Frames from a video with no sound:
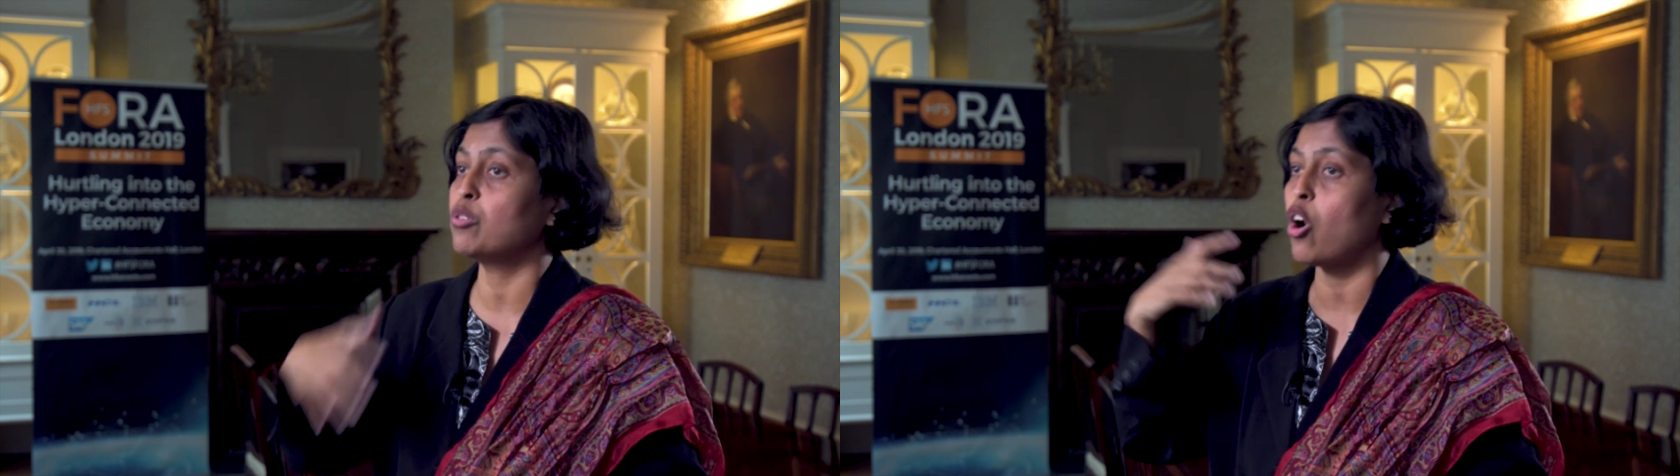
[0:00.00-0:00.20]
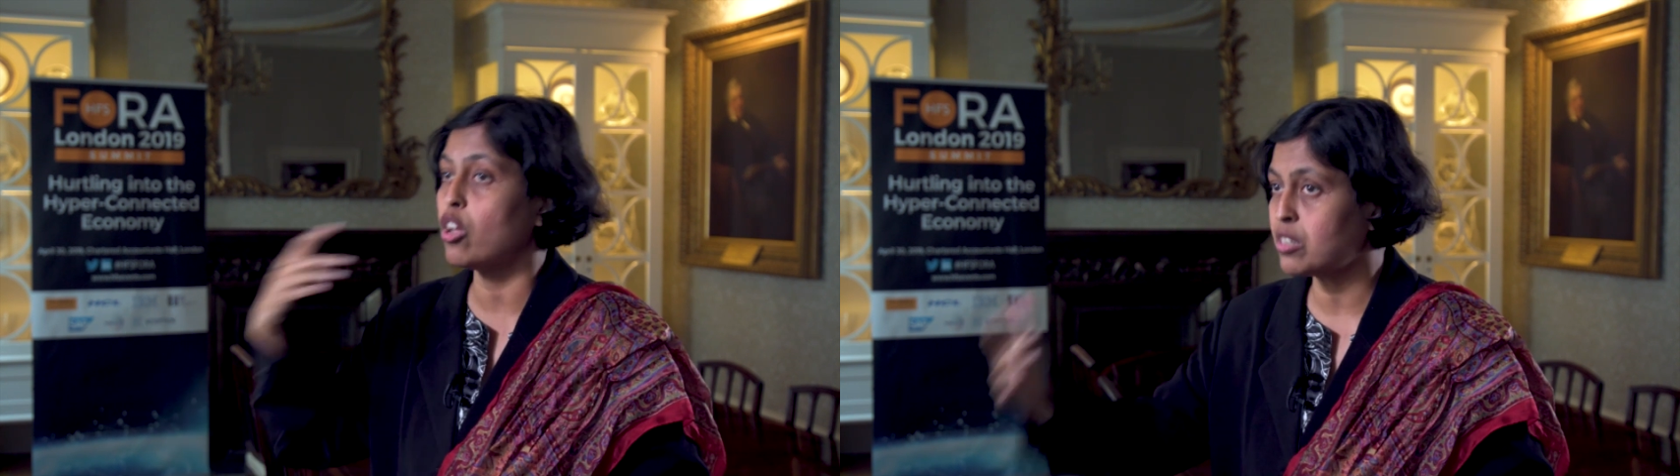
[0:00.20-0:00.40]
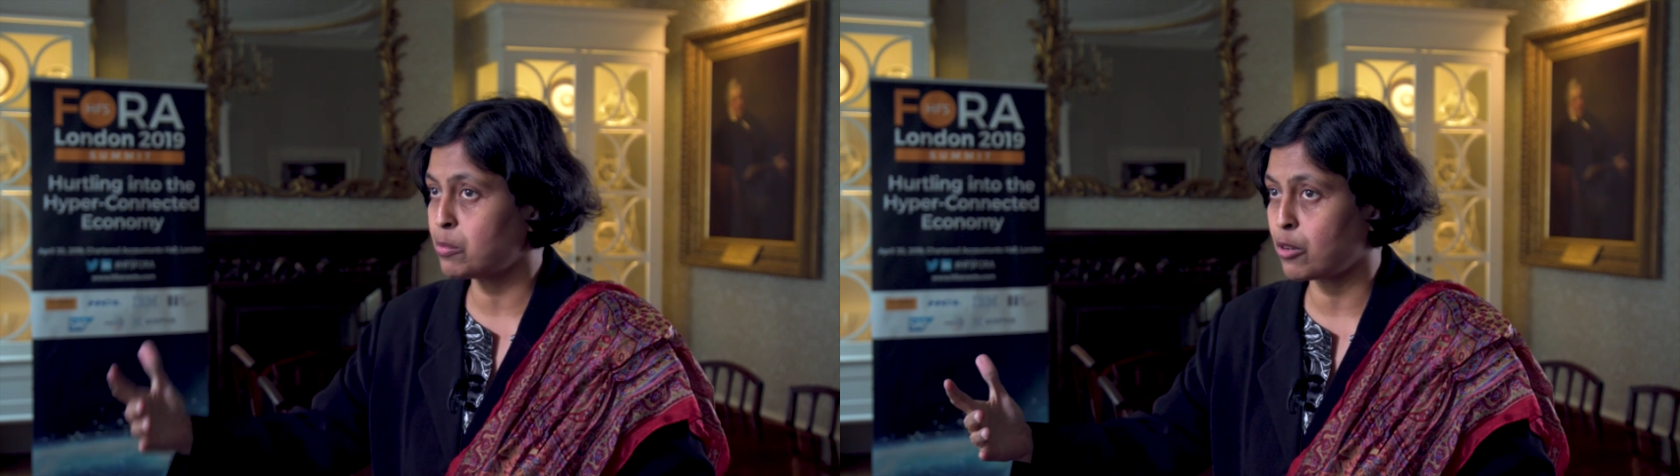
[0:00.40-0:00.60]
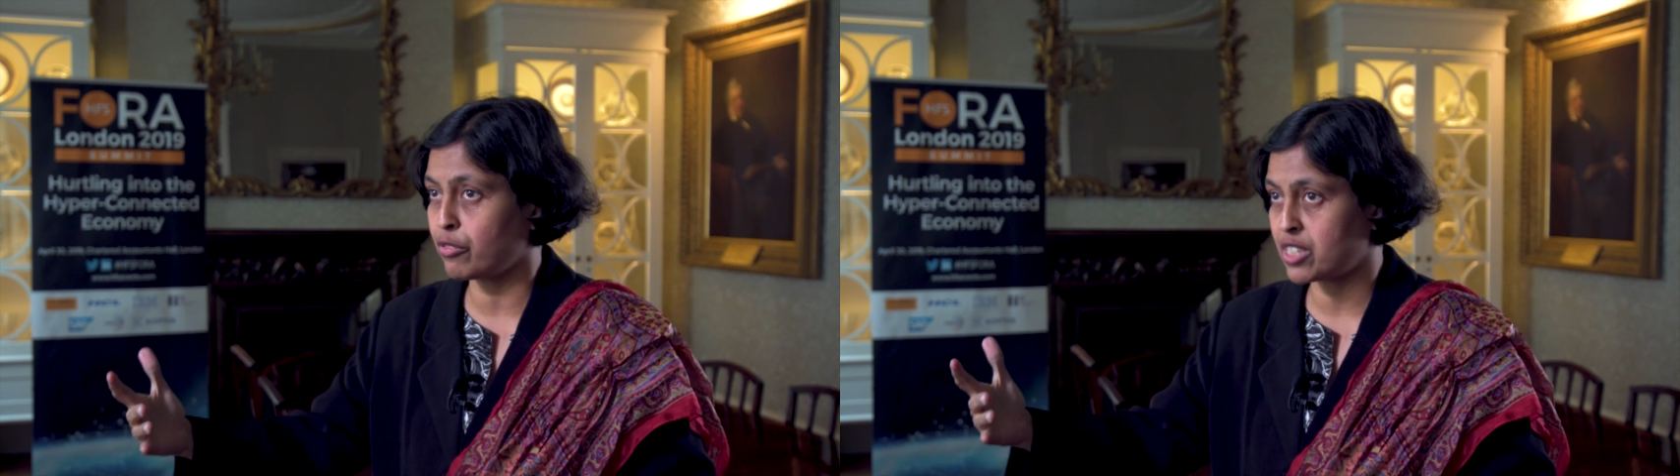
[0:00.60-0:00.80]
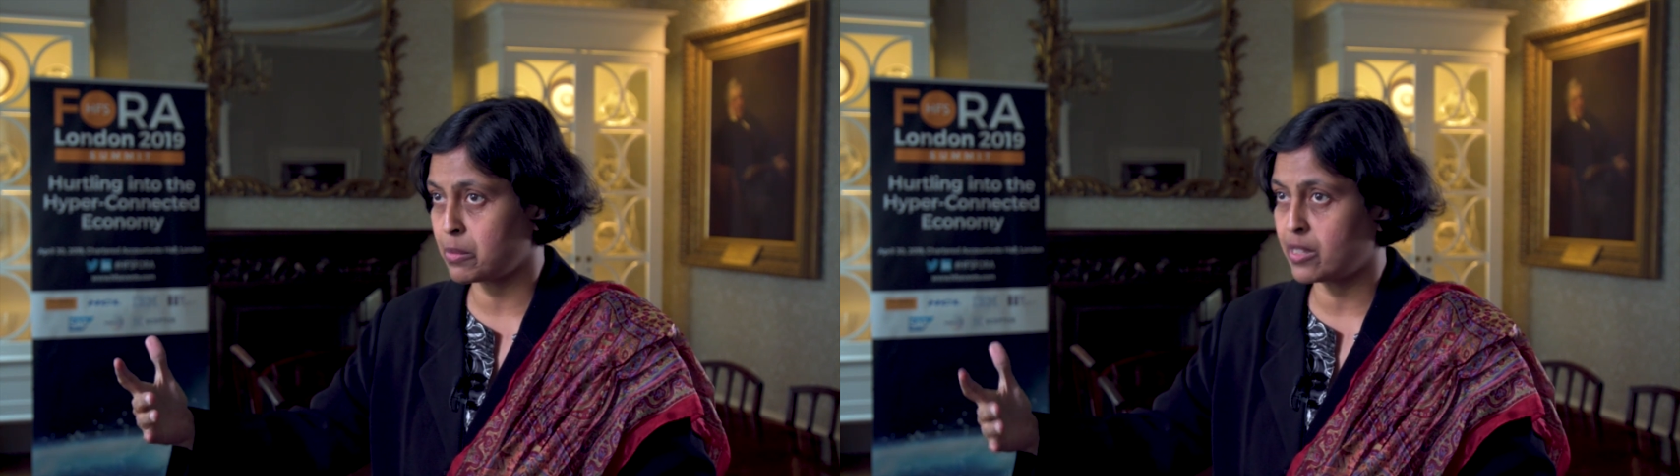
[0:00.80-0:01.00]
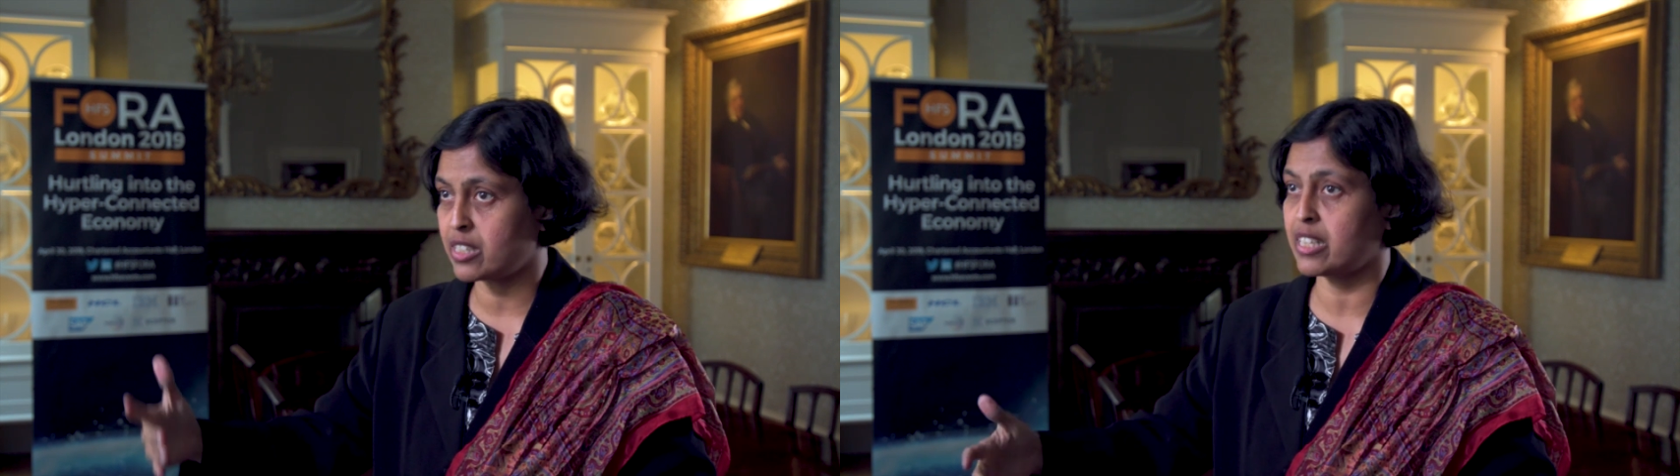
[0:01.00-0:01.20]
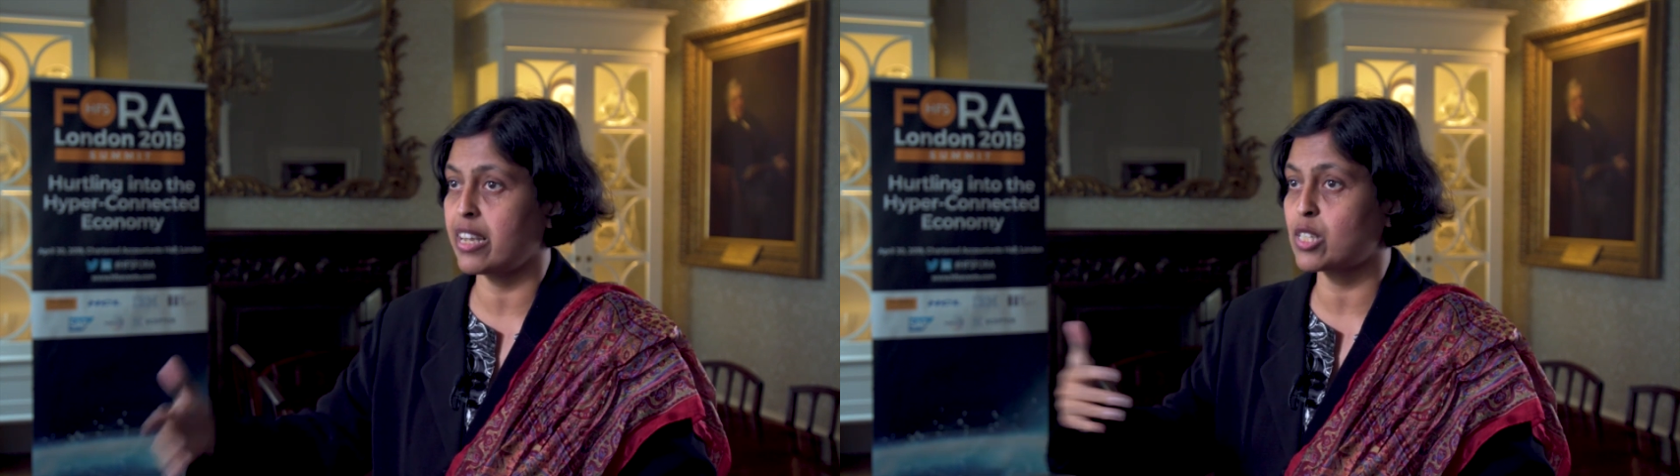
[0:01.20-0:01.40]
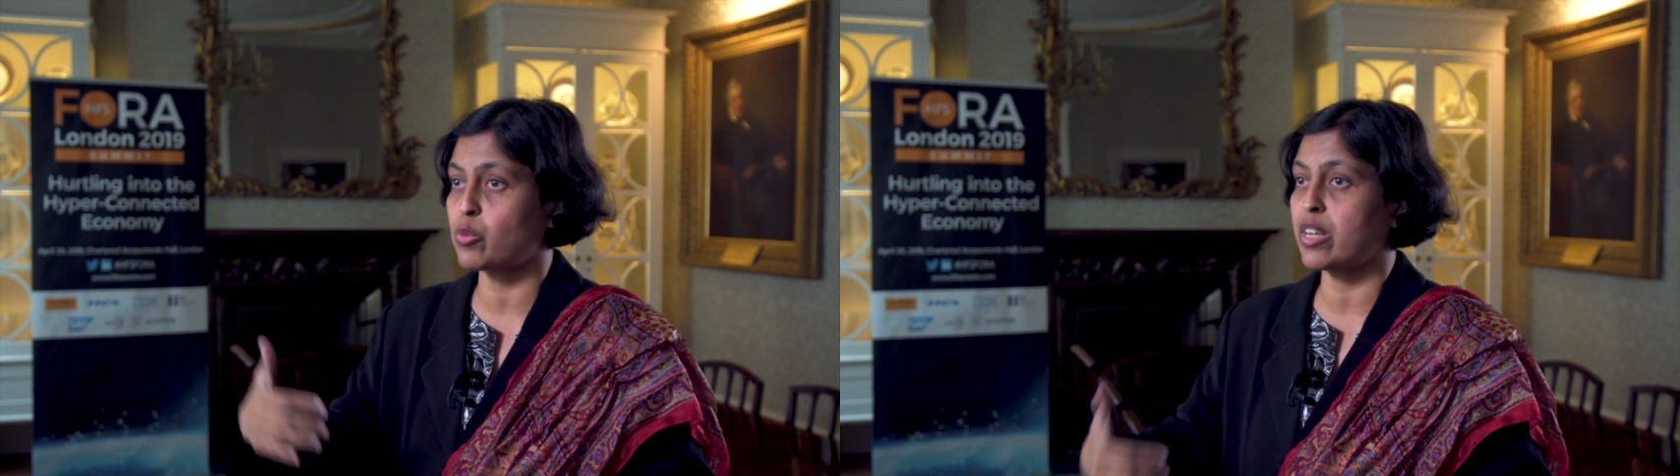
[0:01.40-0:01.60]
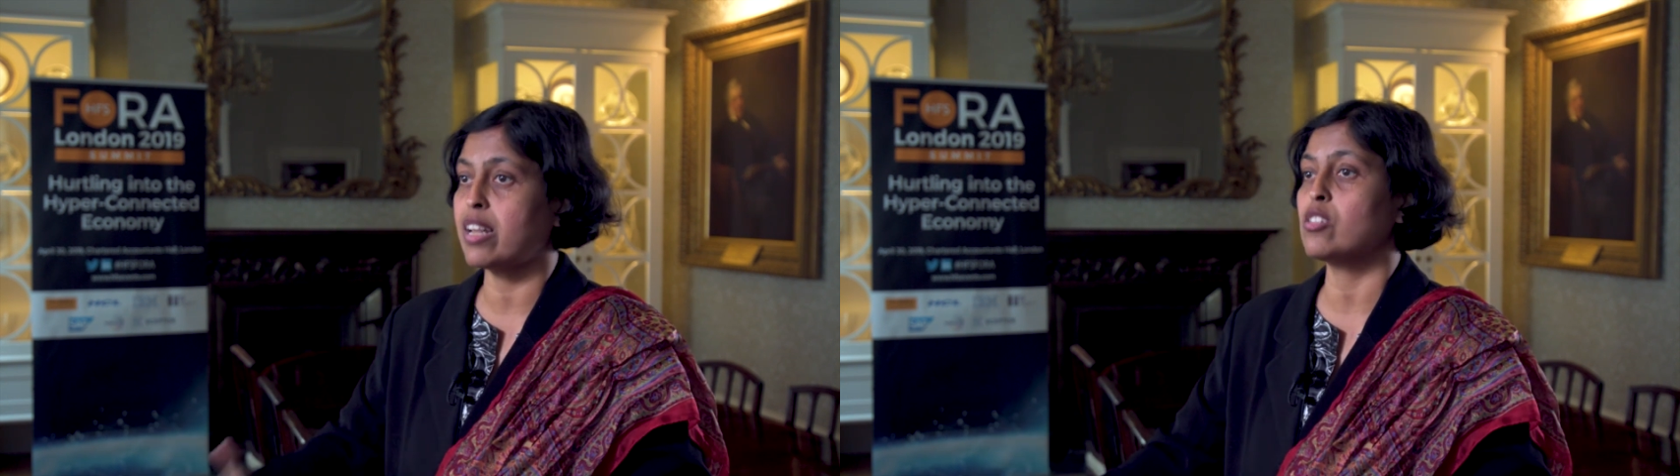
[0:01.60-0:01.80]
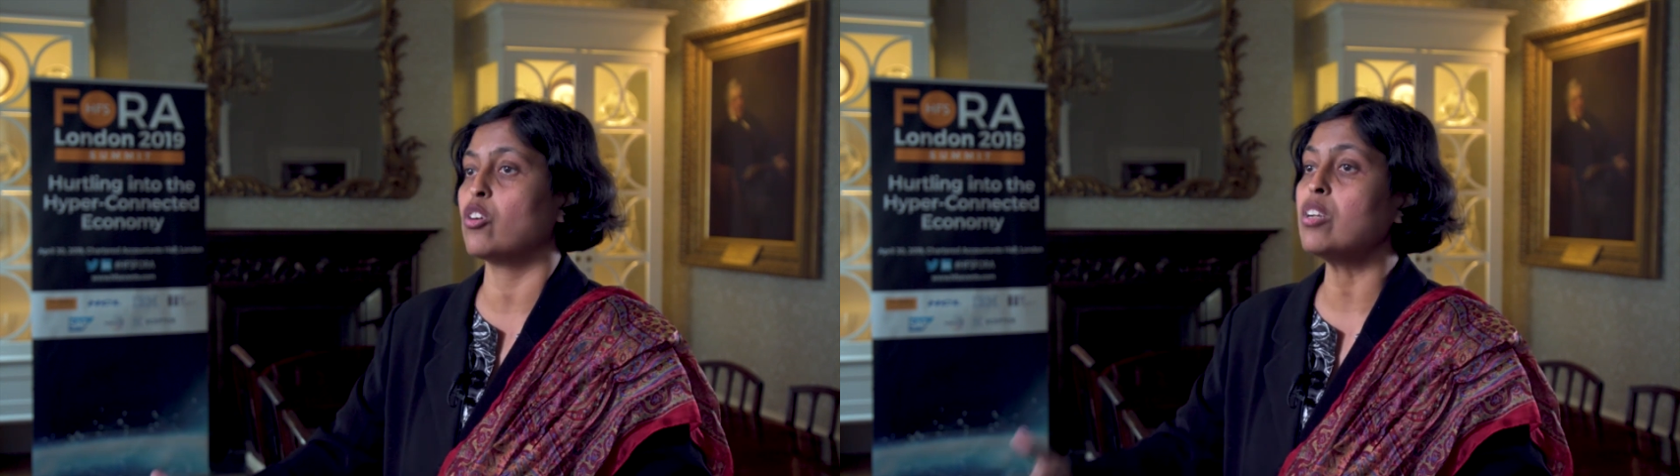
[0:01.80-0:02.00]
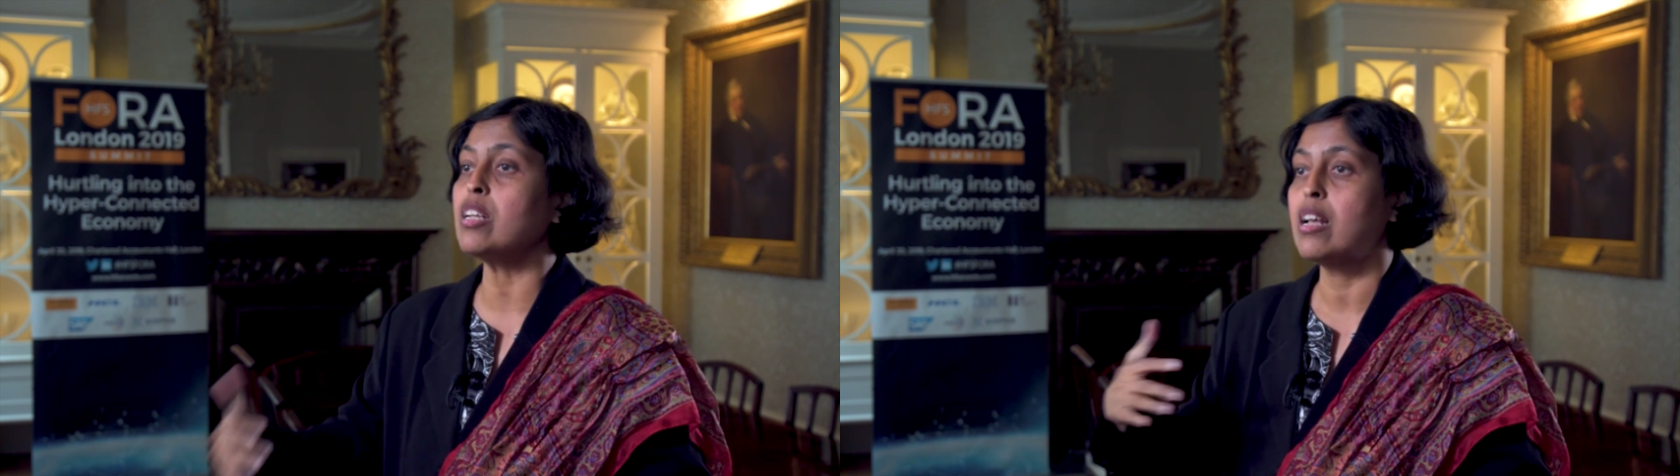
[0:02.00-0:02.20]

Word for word: on the profitability, as well as on